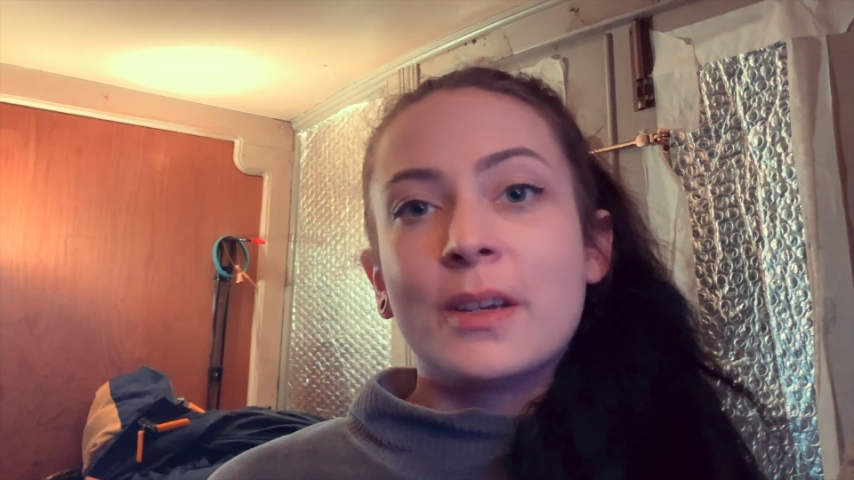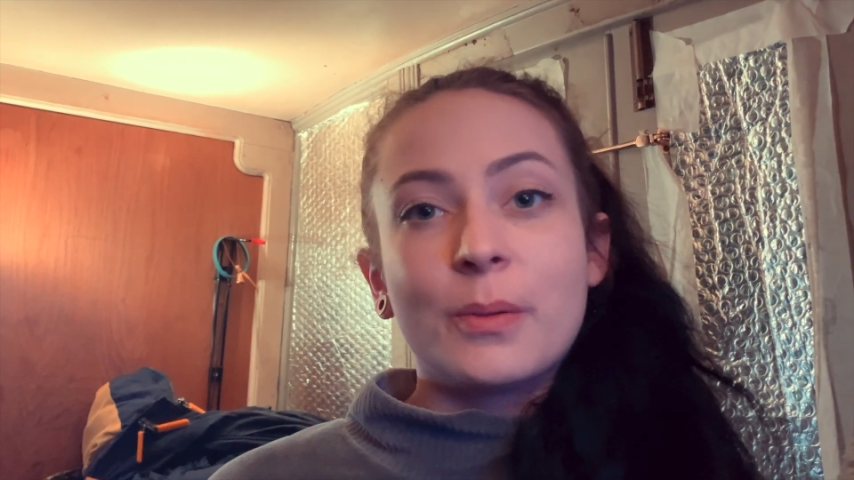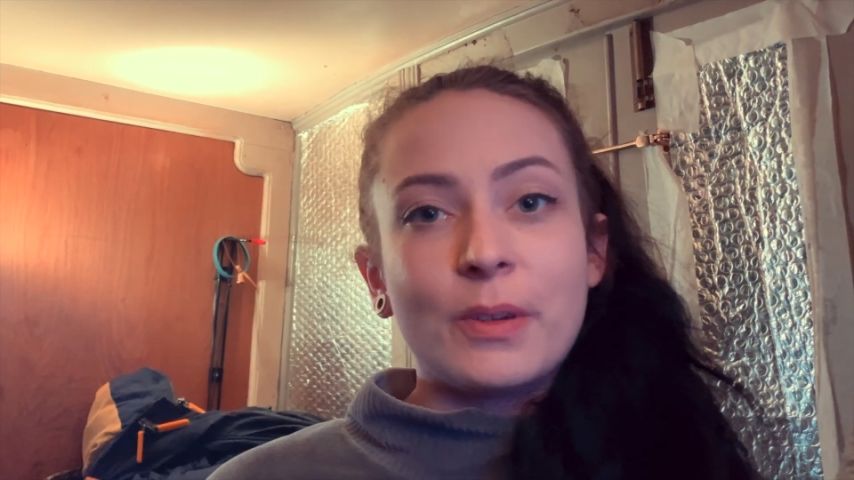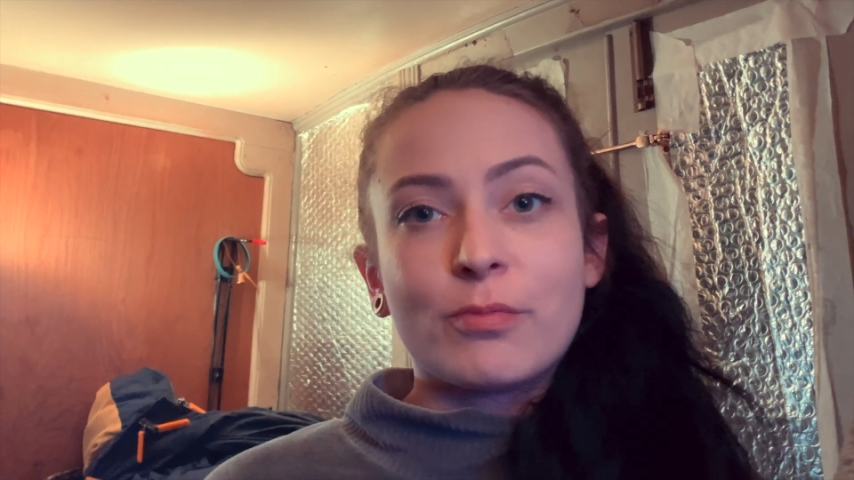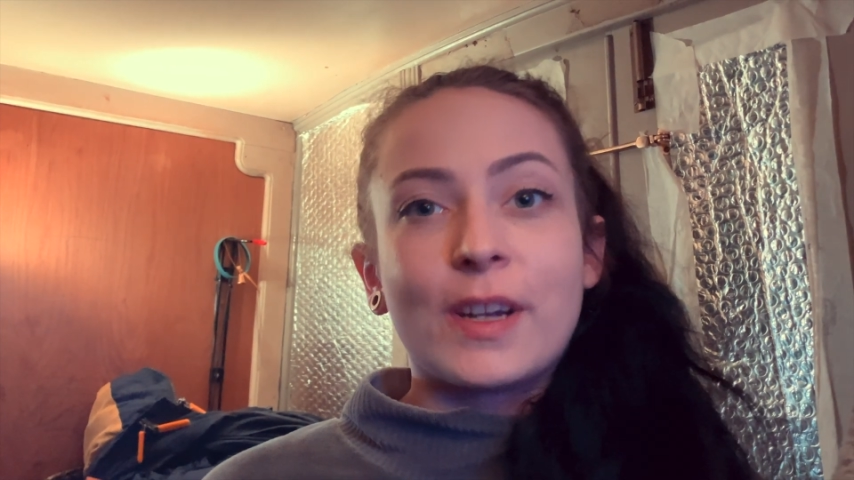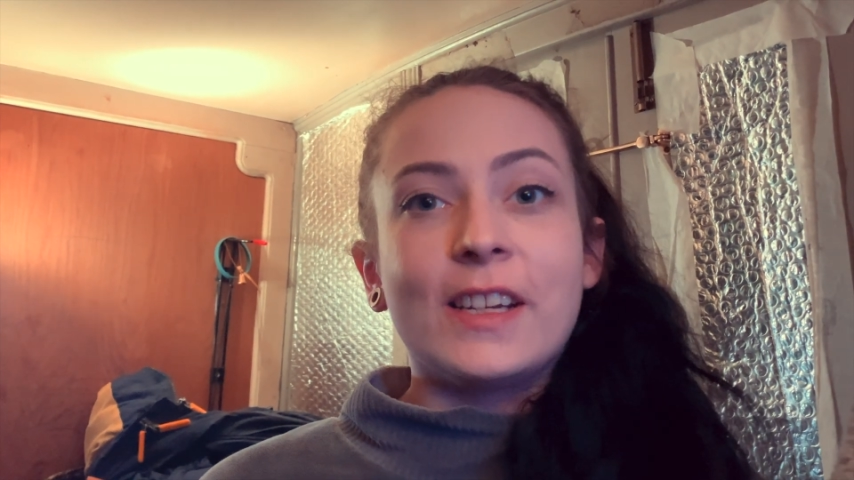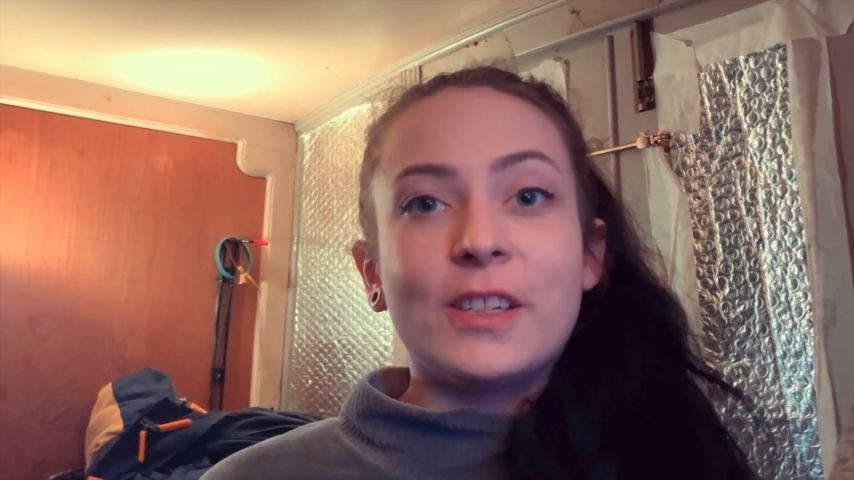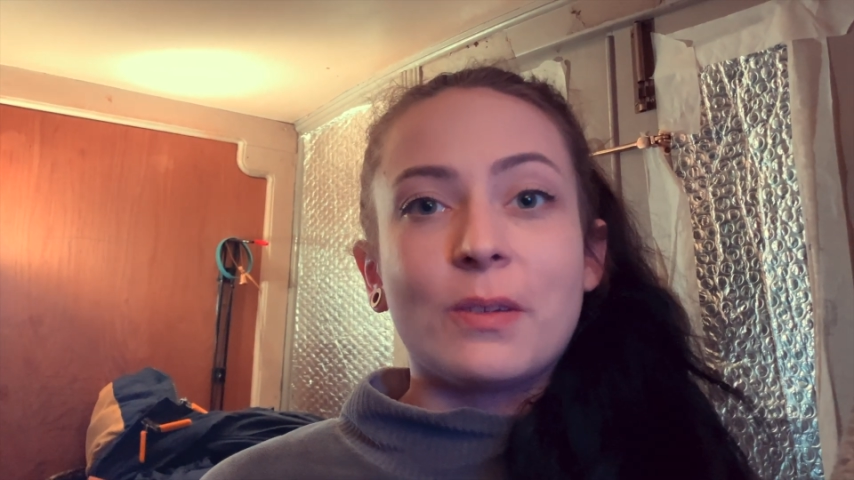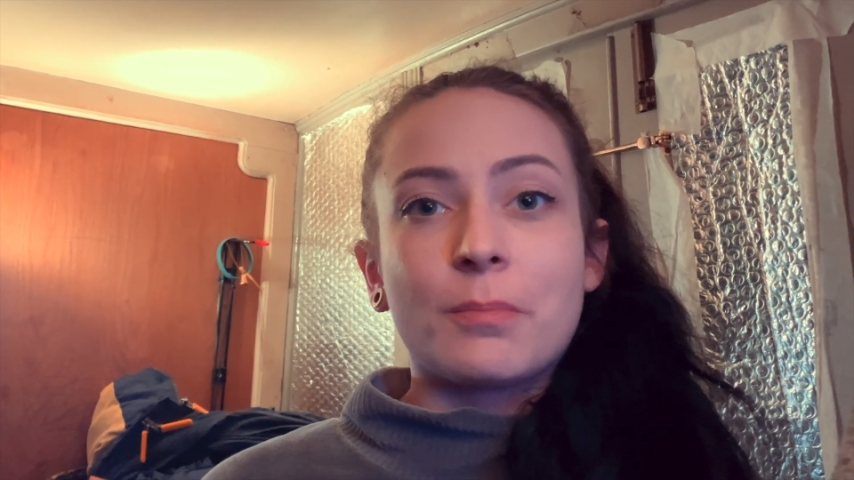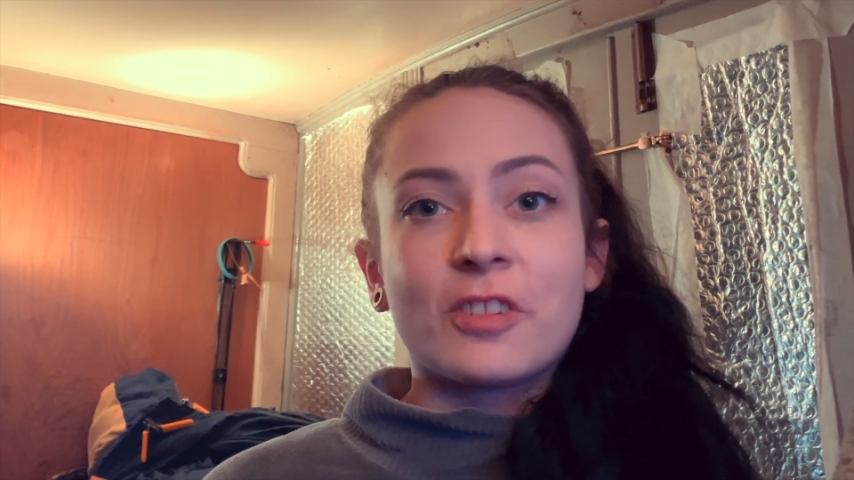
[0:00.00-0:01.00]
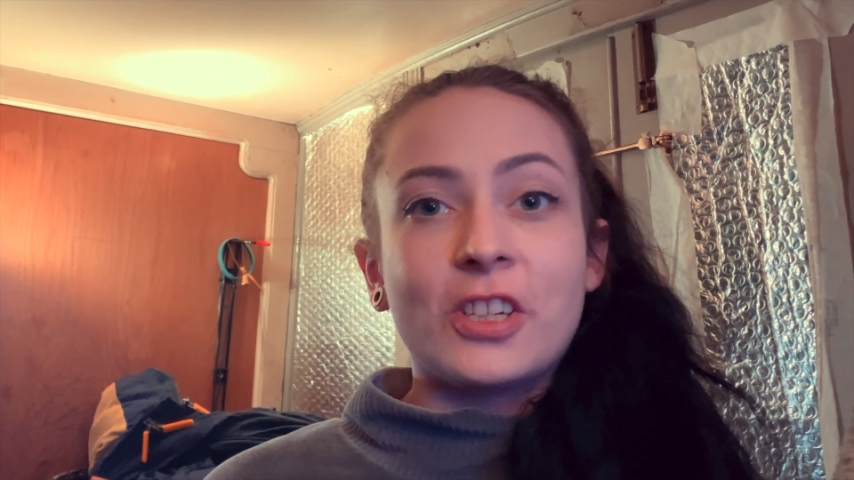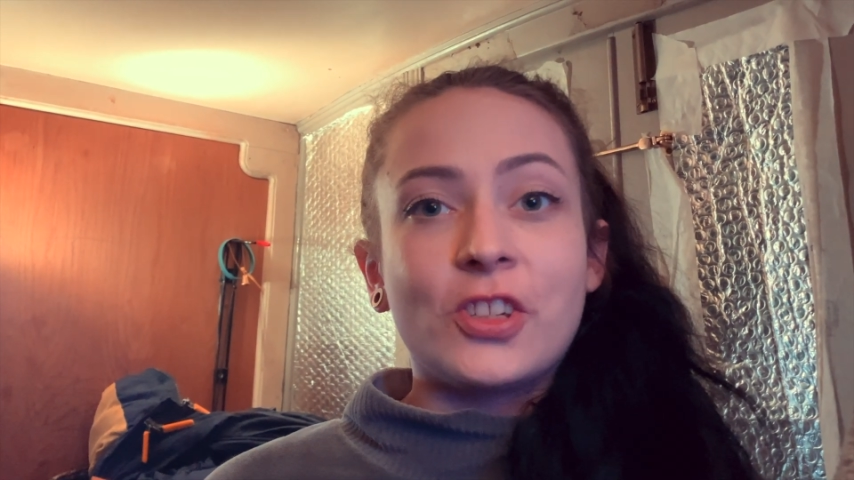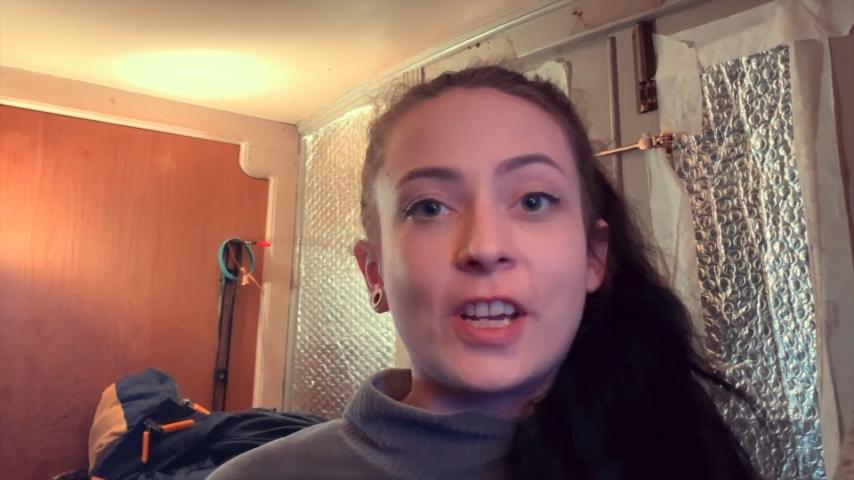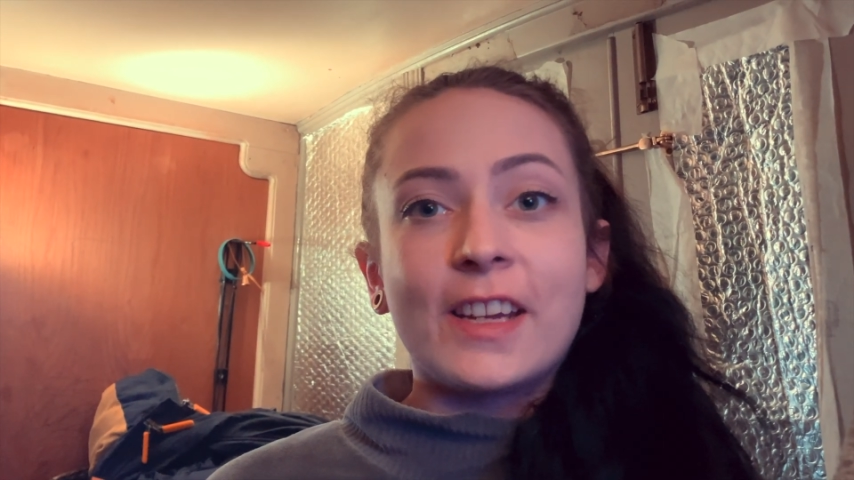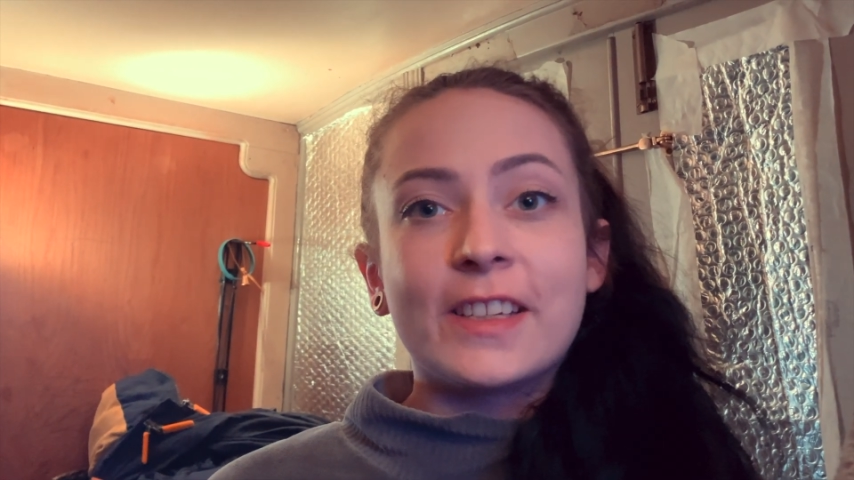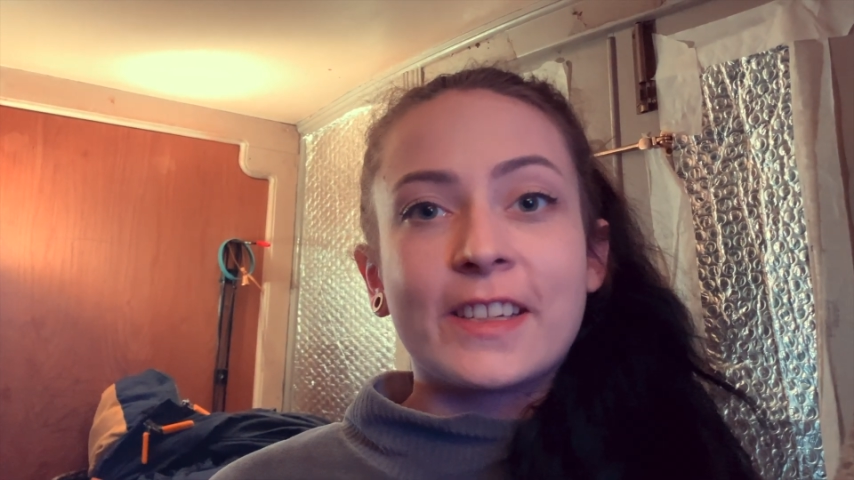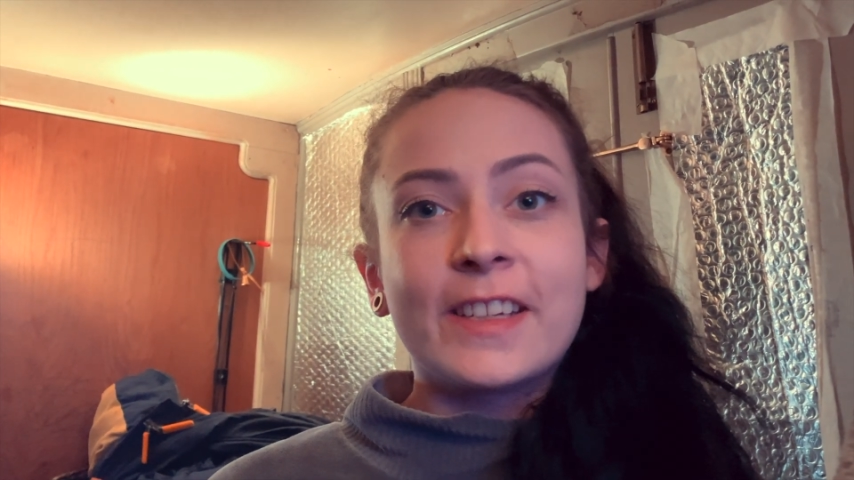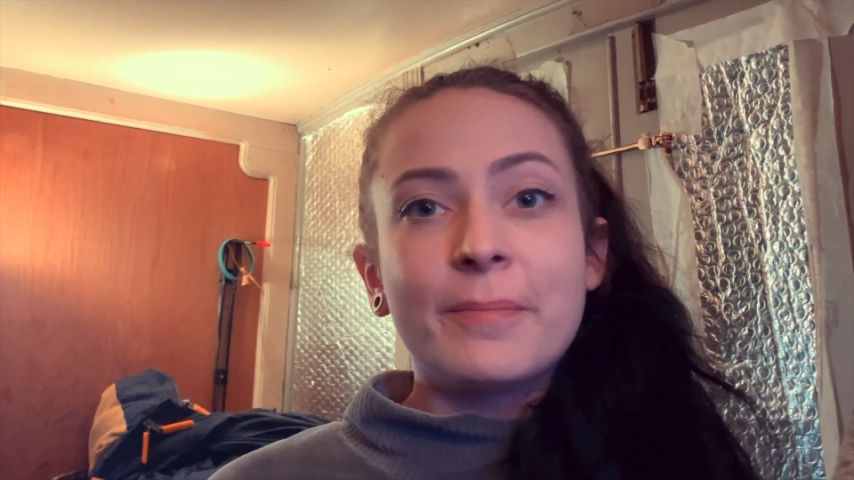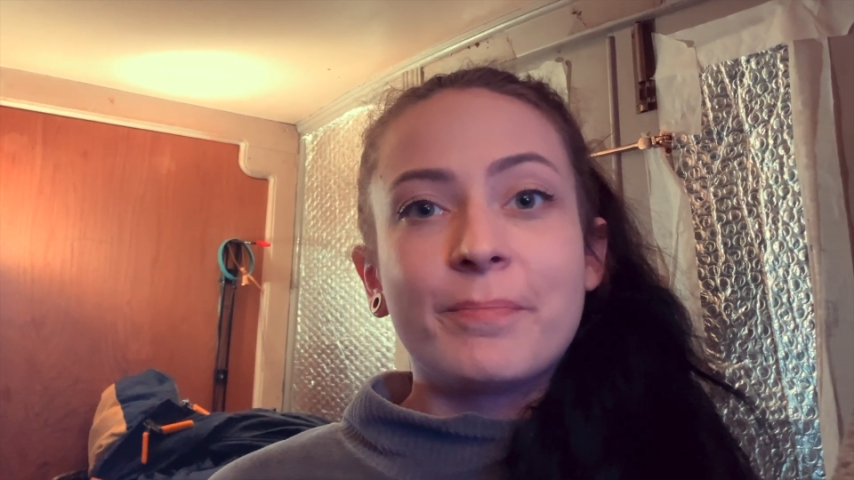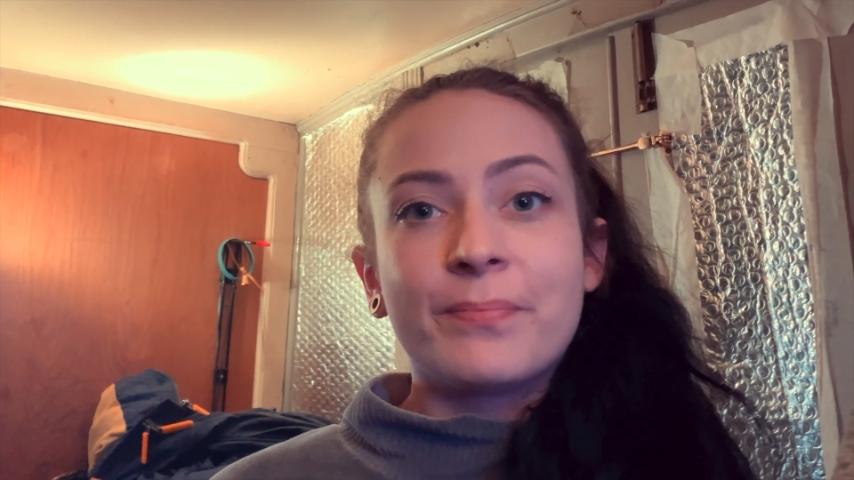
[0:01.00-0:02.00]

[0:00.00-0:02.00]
We really do appreciate it.